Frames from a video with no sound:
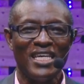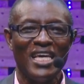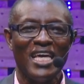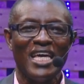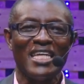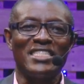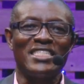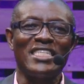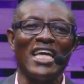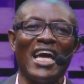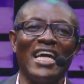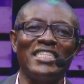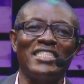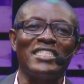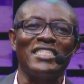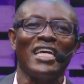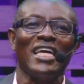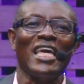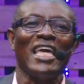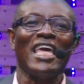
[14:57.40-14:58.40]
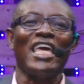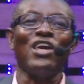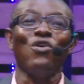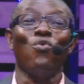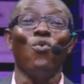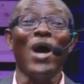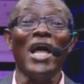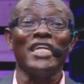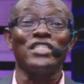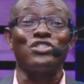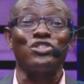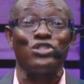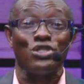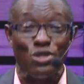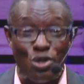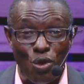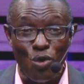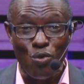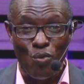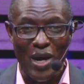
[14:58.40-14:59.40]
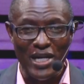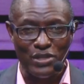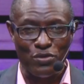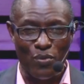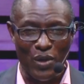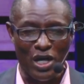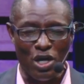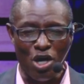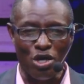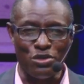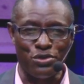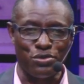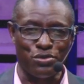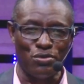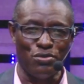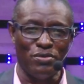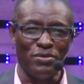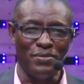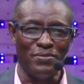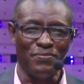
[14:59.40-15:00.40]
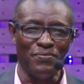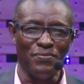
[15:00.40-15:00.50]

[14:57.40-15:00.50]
He says, he went through what we go through.